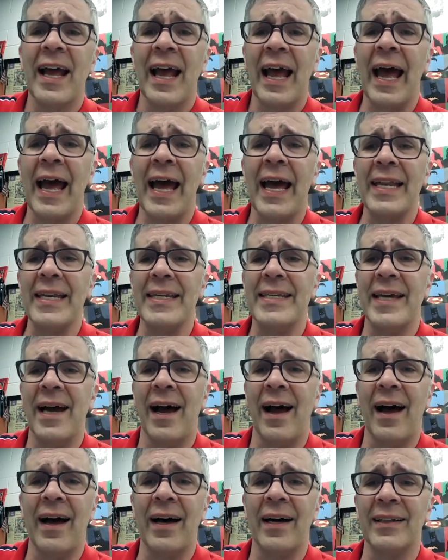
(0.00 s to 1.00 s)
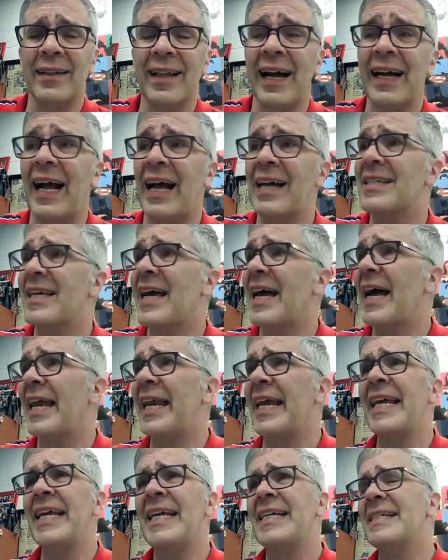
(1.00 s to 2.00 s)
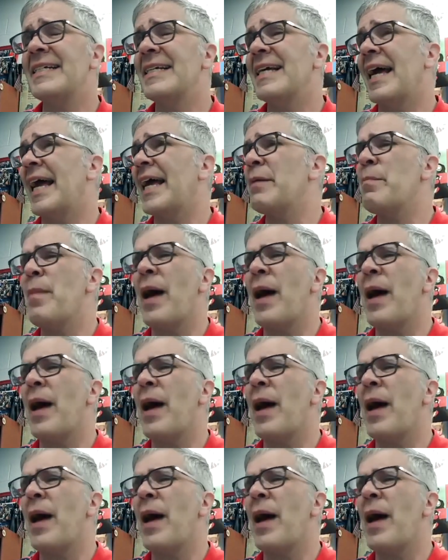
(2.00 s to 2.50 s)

And uh, like I said, he he